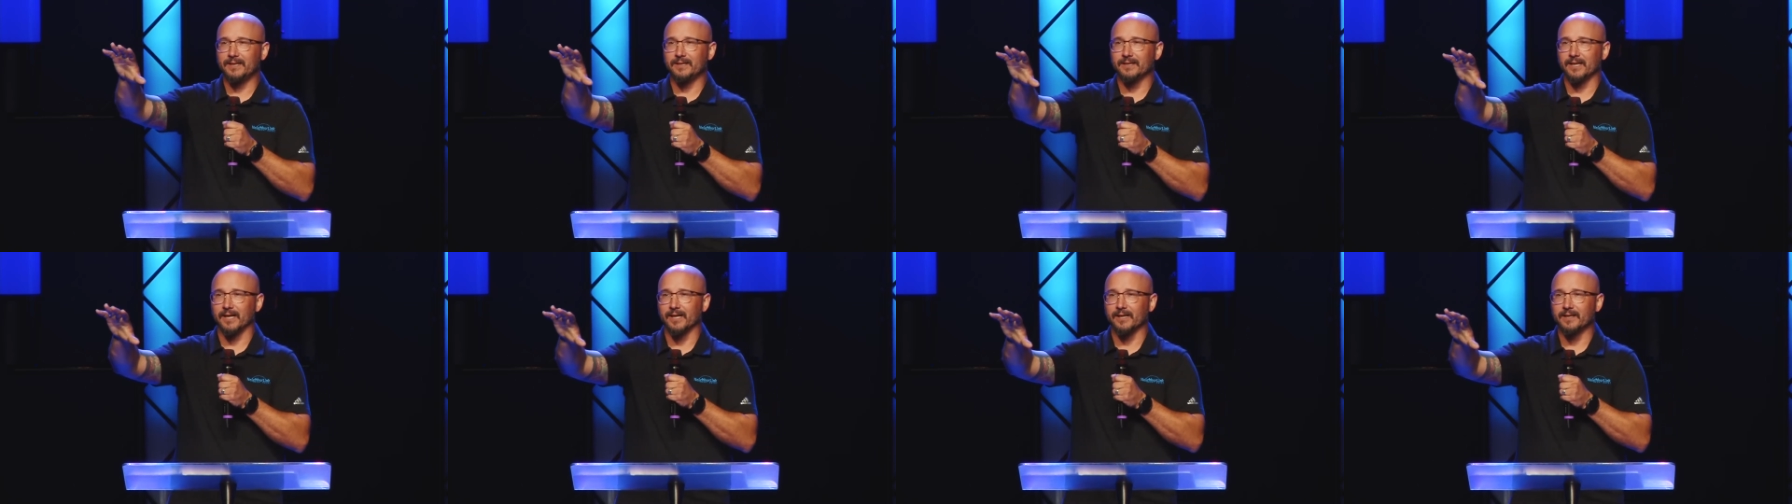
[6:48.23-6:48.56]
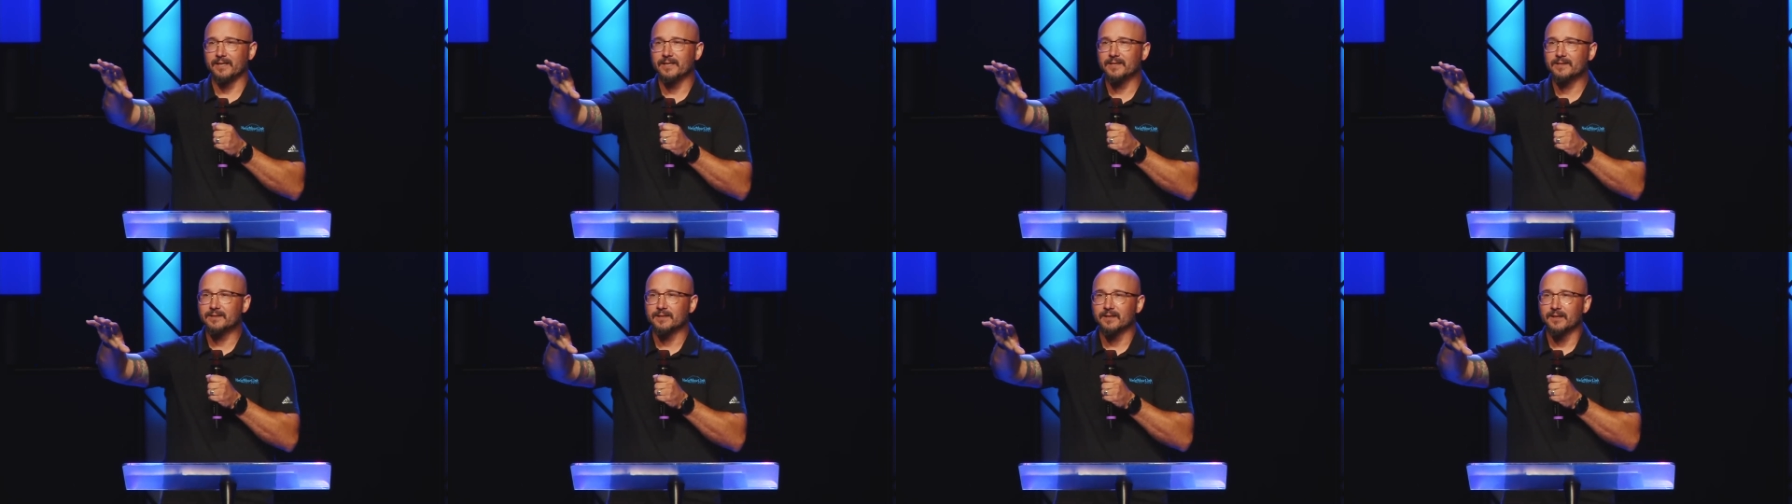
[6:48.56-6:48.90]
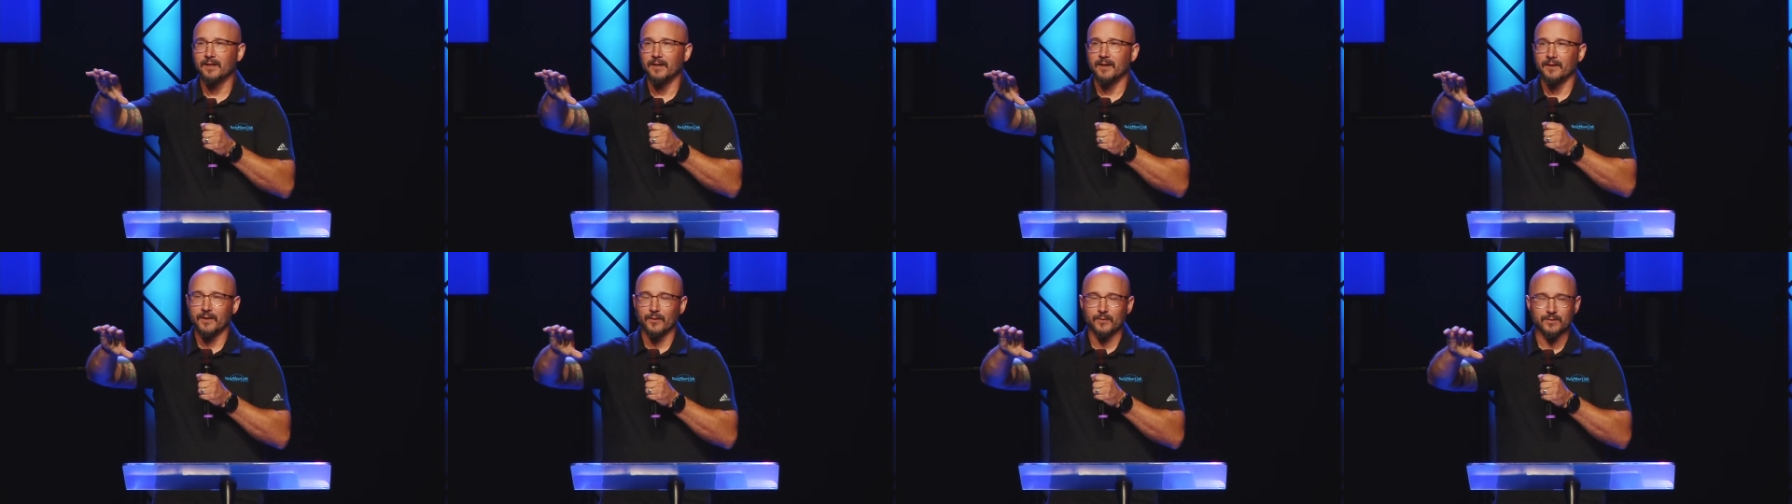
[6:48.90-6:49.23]
90s,
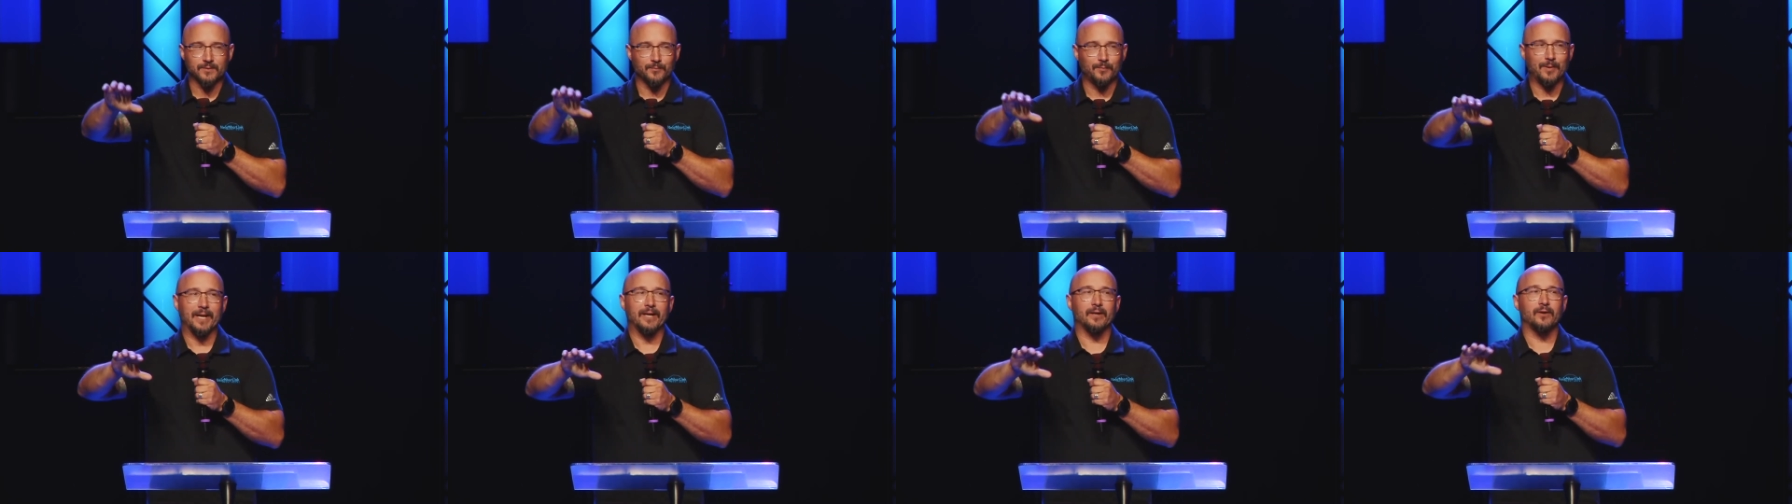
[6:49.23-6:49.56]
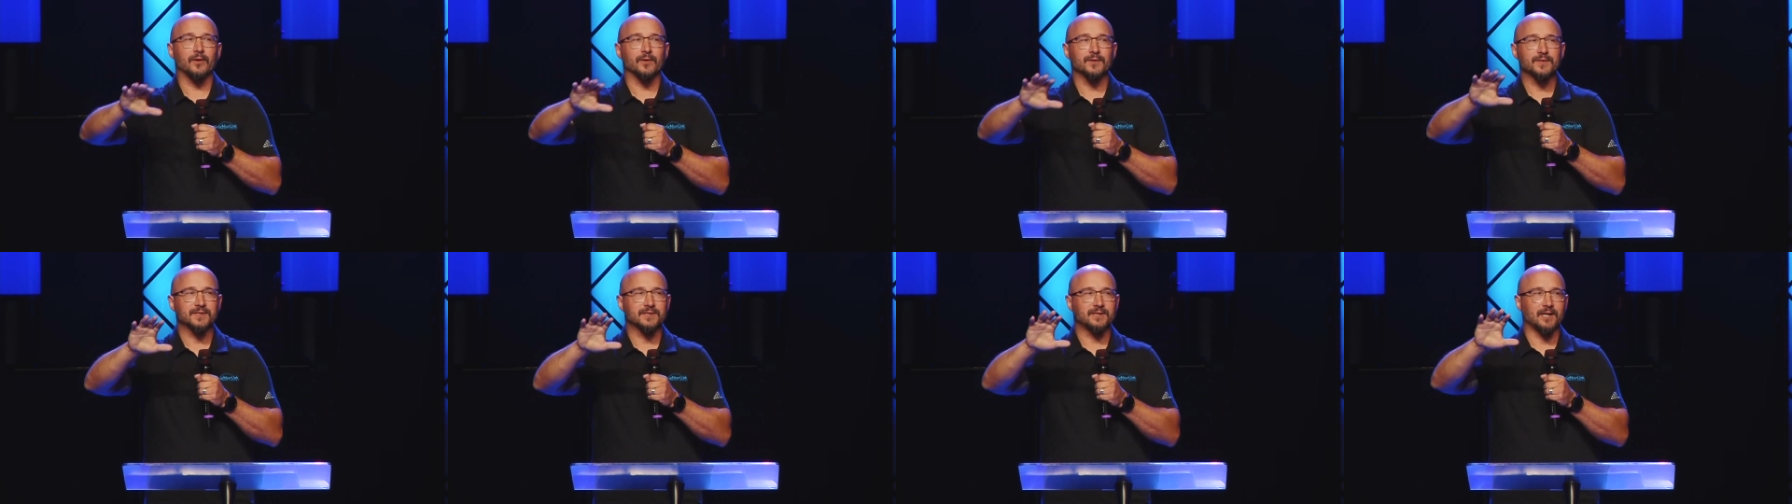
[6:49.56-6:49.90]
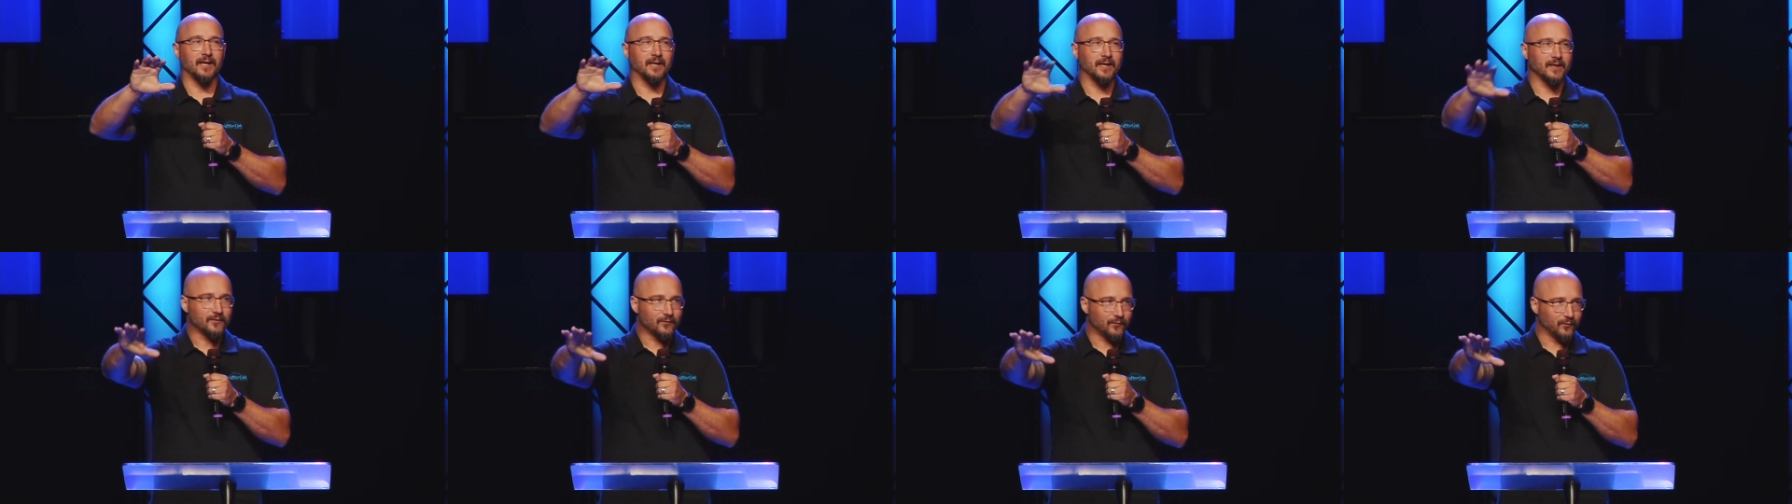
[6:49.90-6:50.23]
there was a band called
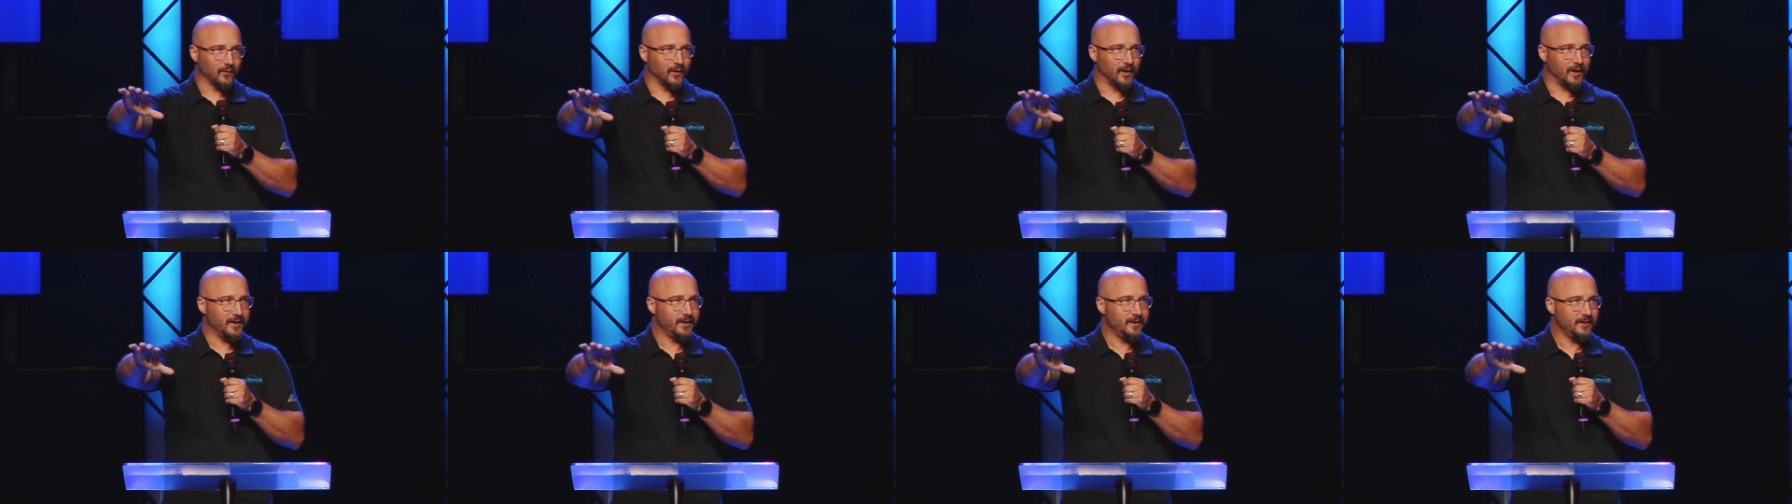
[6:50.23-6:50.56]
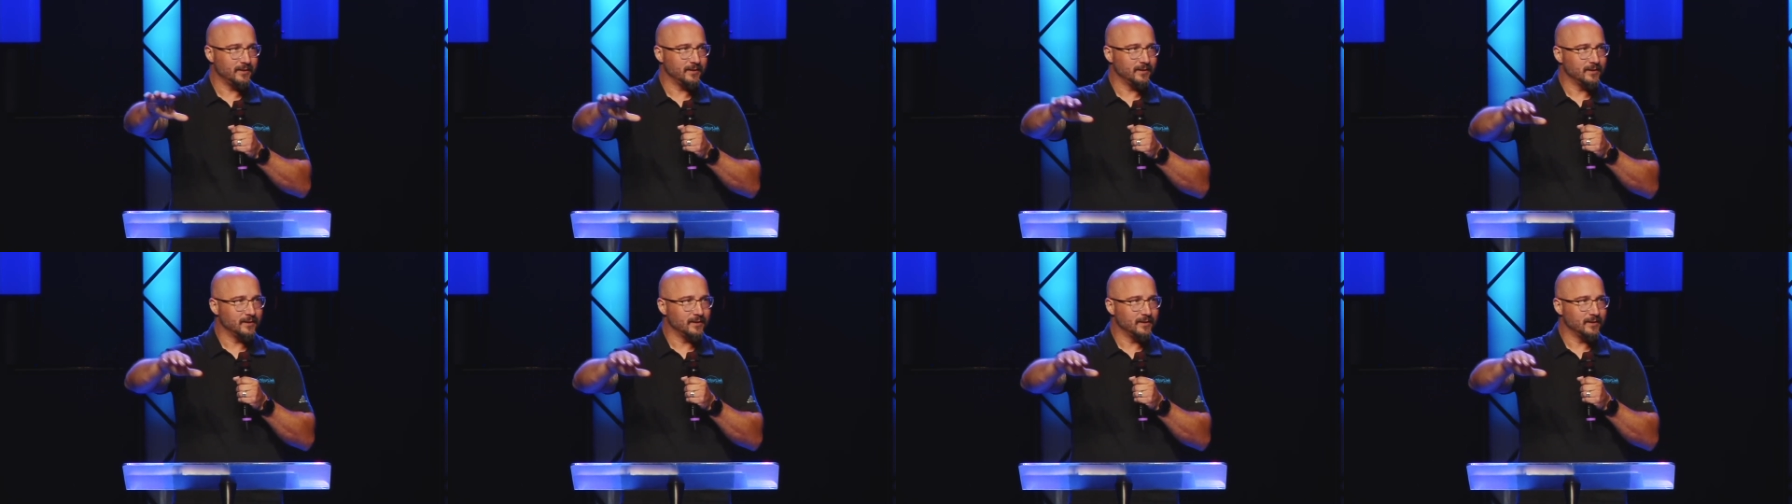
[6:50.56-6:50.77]
Sonic Flood.